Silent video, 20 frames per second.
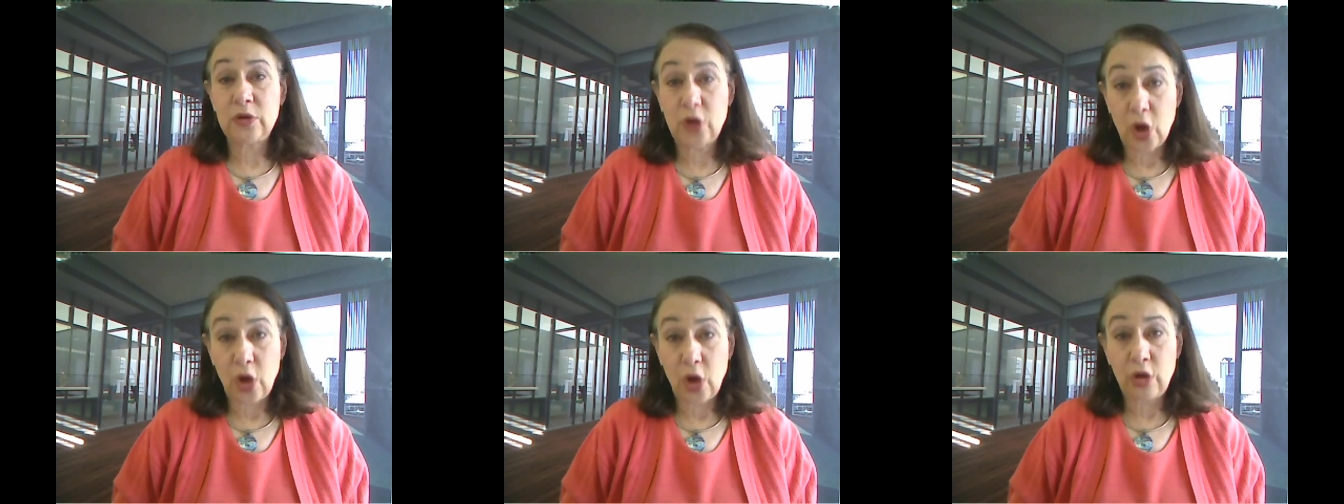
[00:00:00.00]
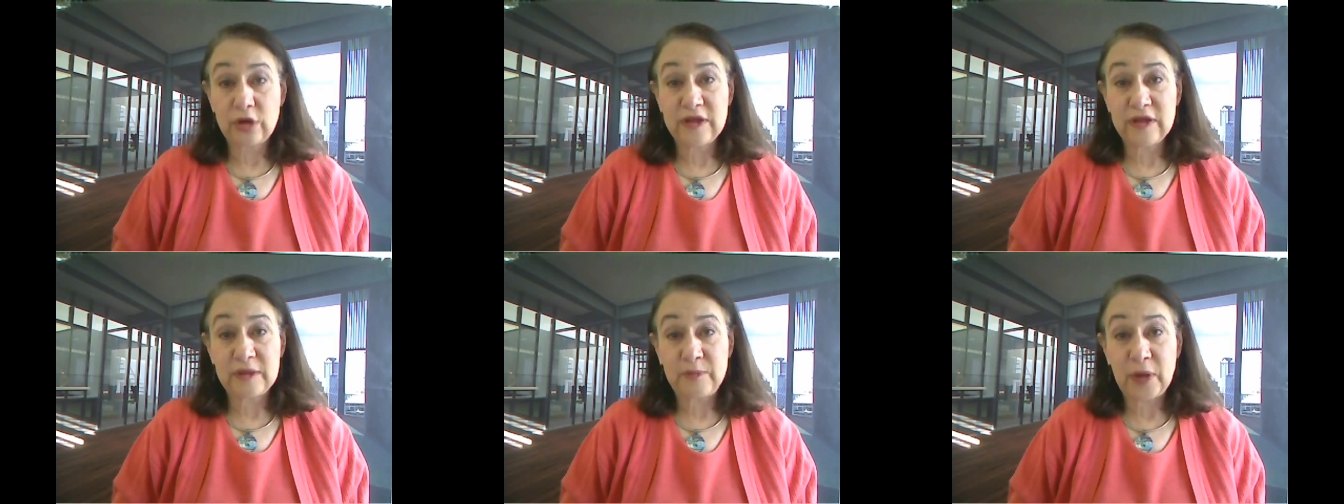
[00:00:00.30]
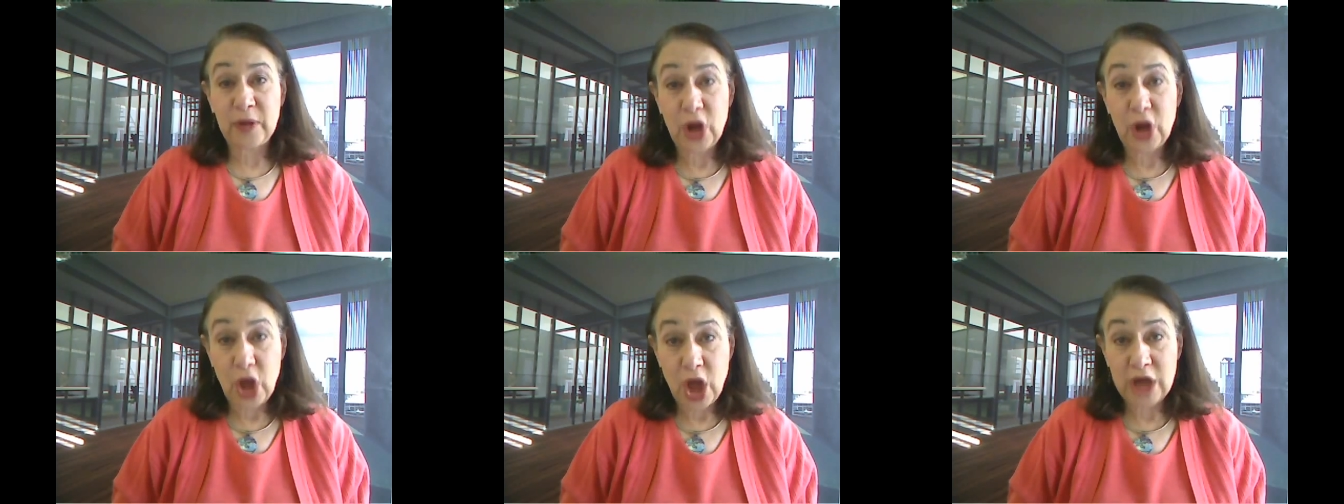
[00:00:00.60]
gold
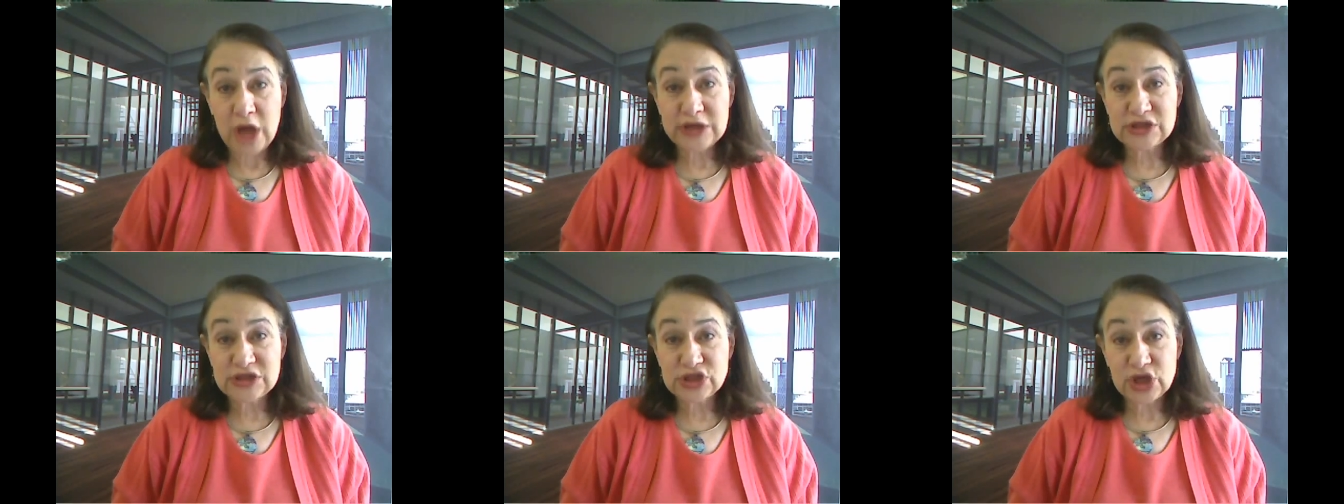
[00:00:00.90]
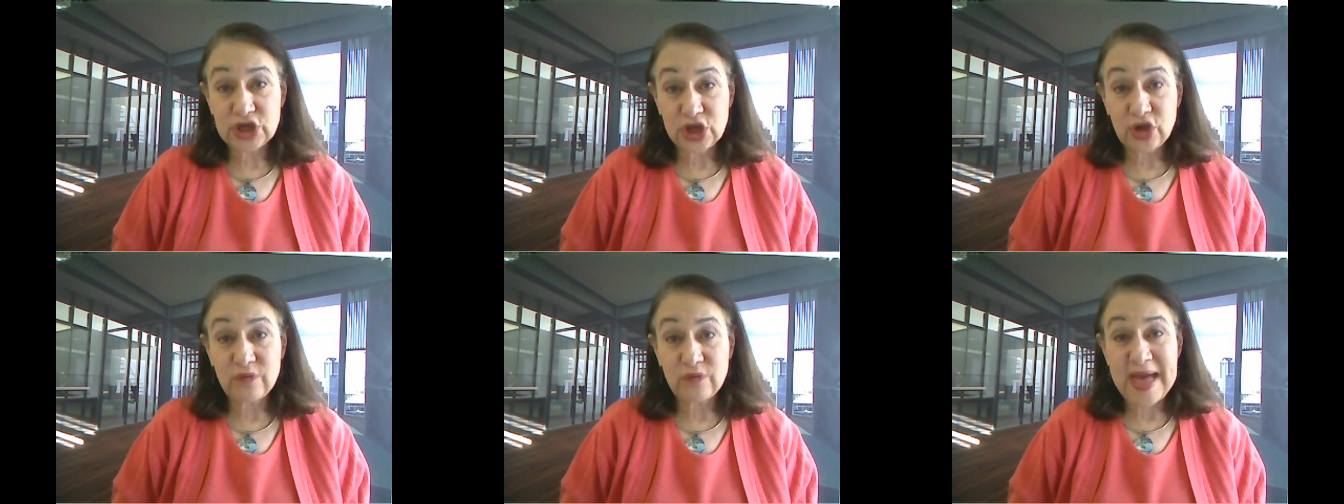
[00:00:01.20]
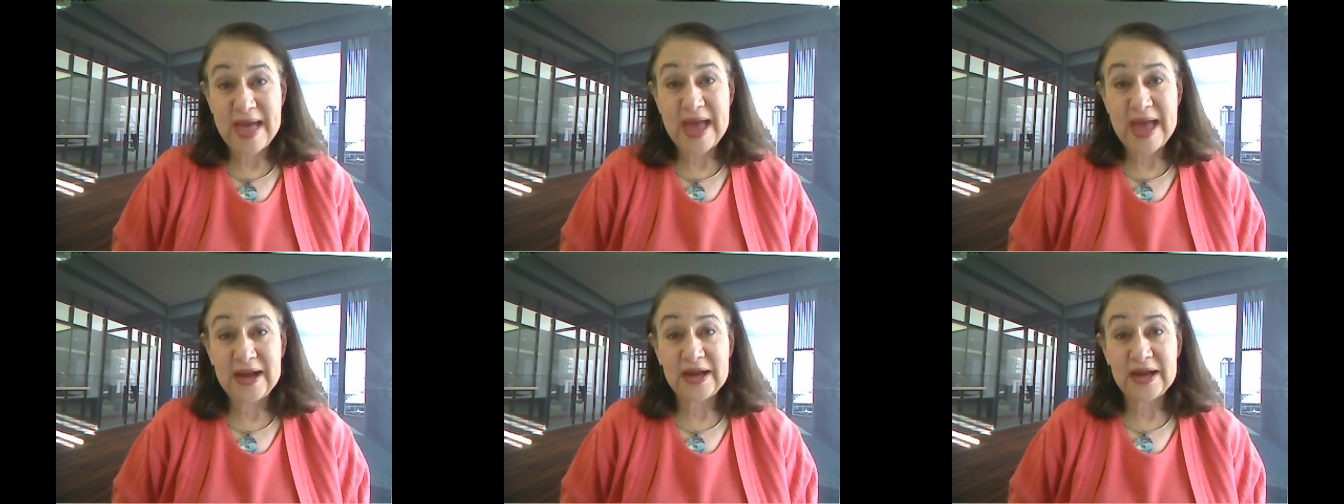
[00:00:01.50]
that belongs to
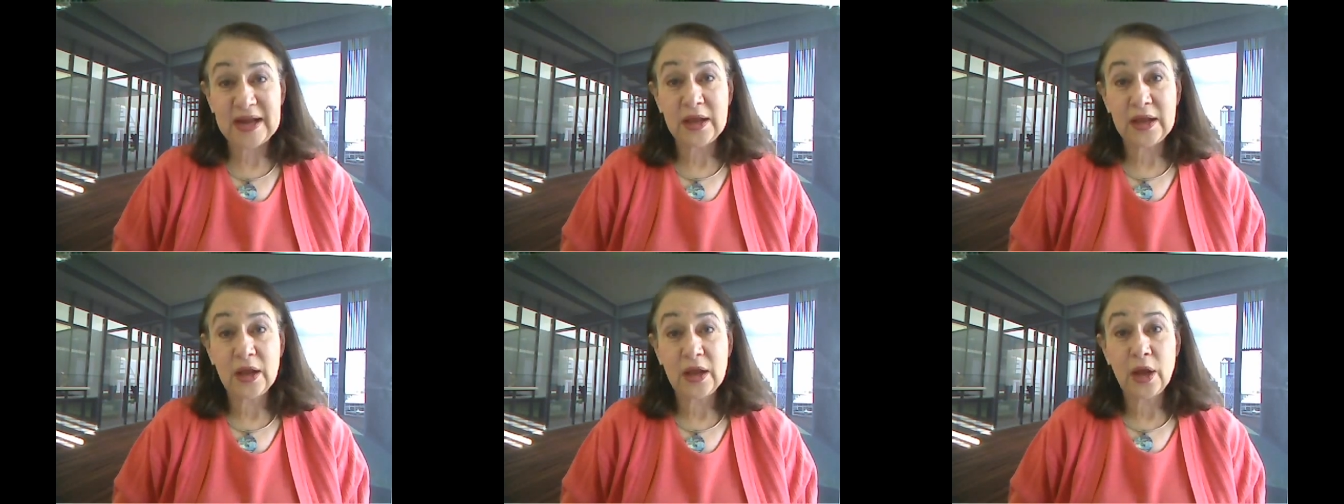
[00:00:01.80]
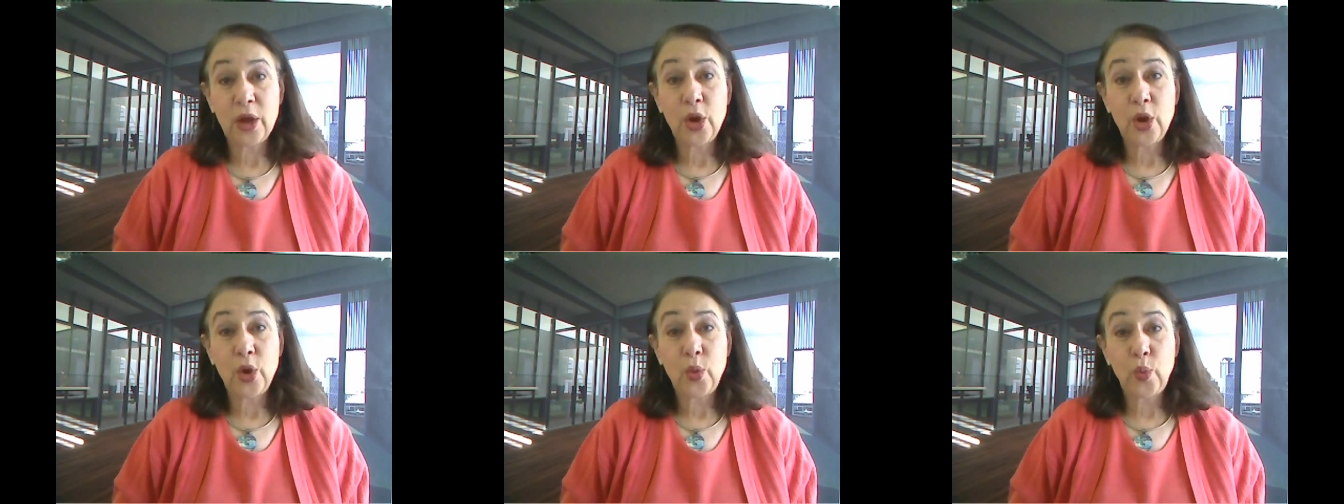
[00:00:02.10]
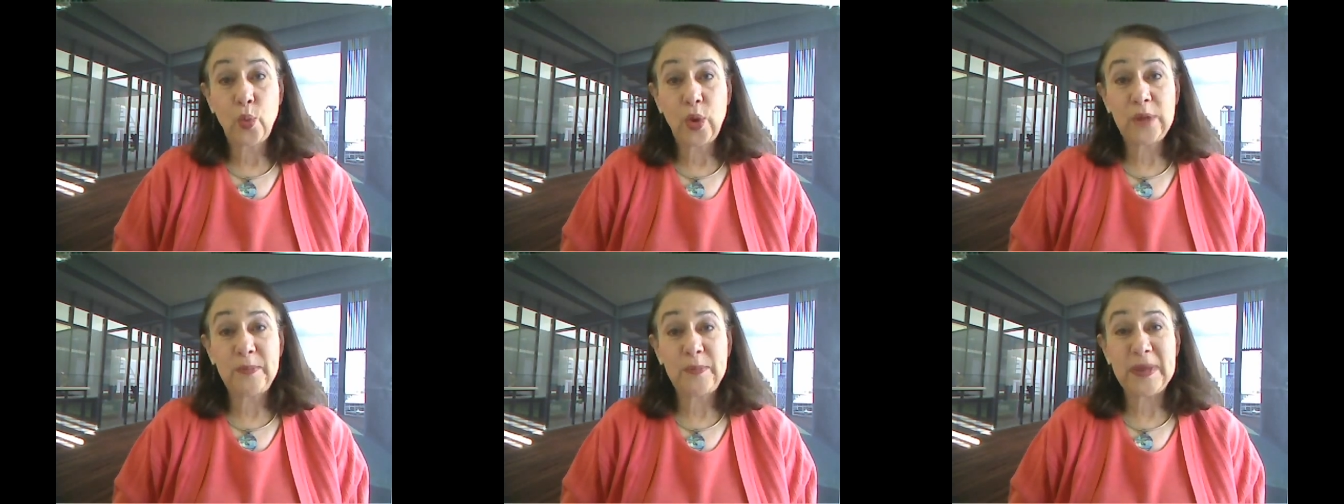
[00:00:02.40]
humanity
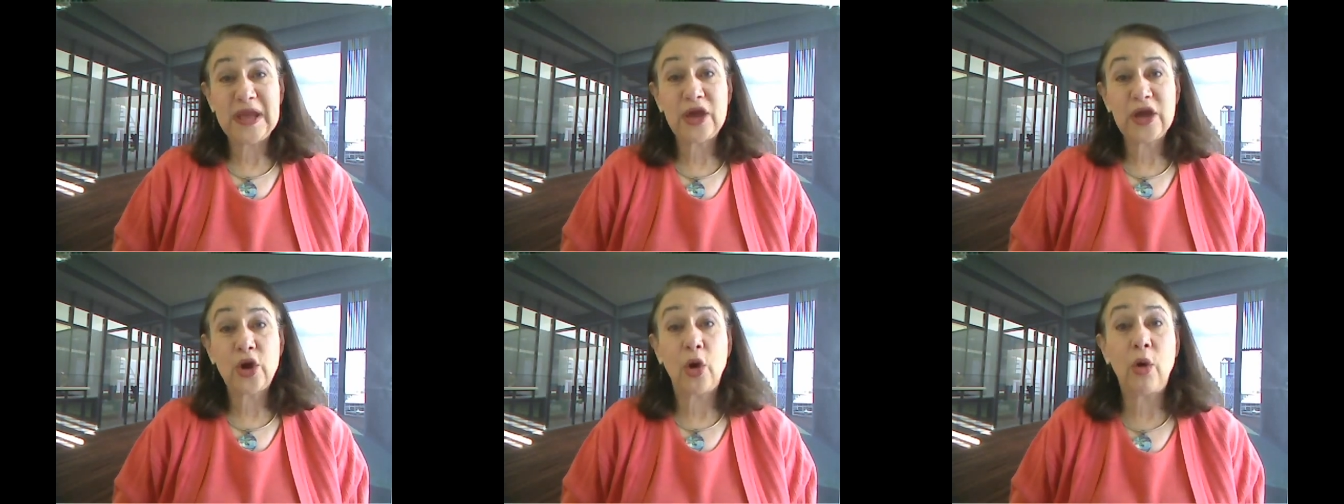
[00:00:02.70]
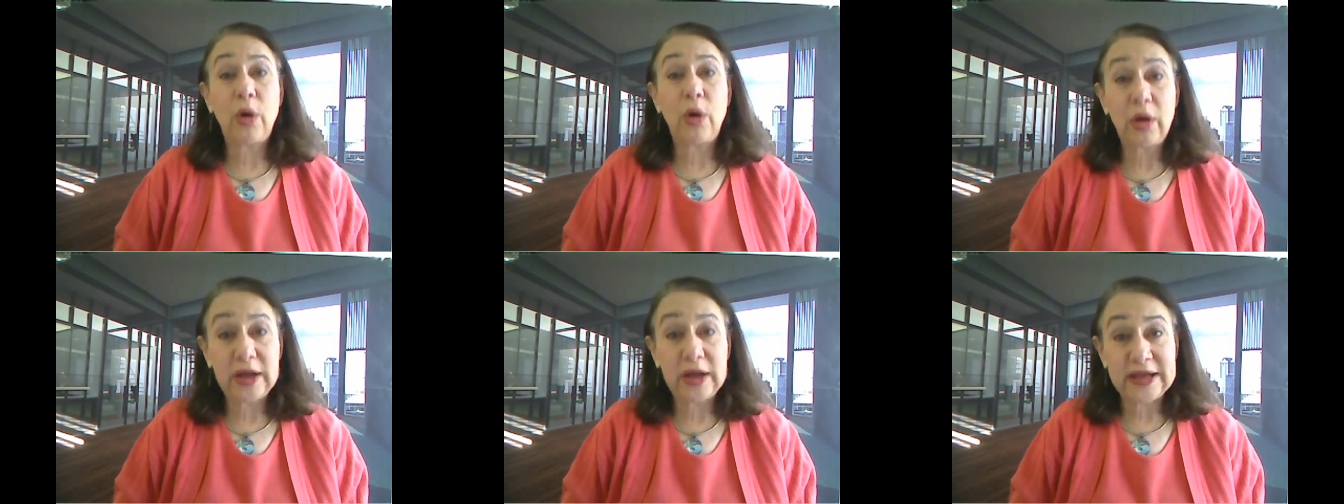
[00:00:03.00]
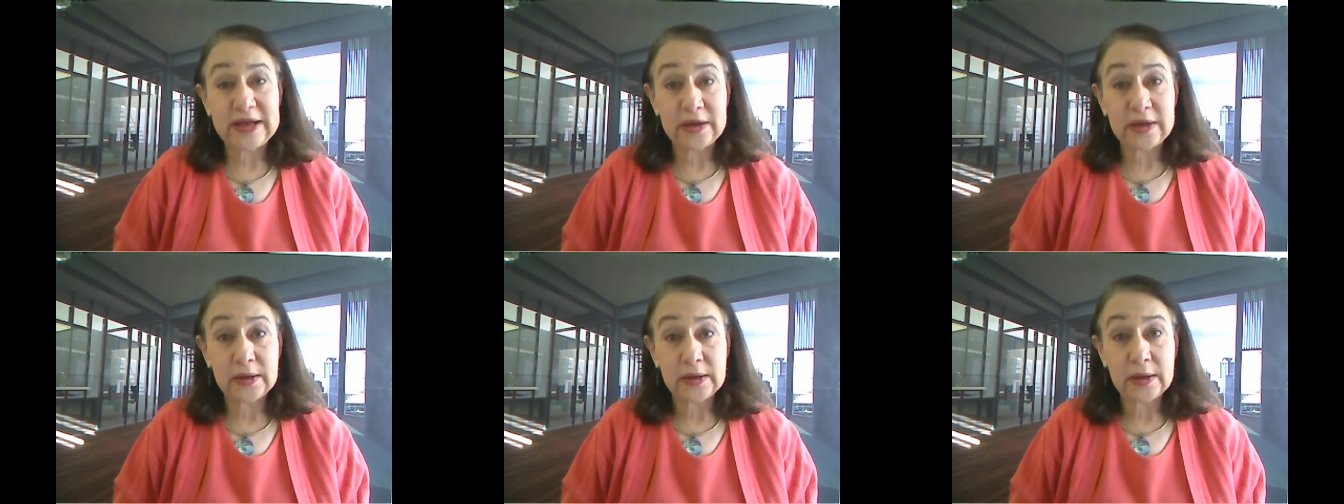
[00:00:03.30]
would be
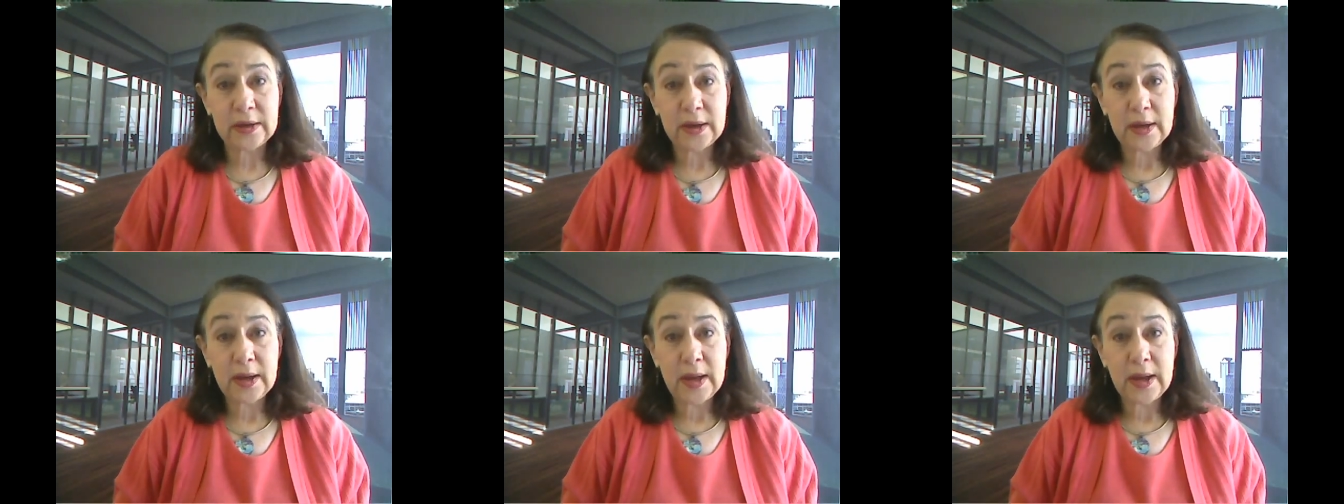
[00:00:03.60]
coined.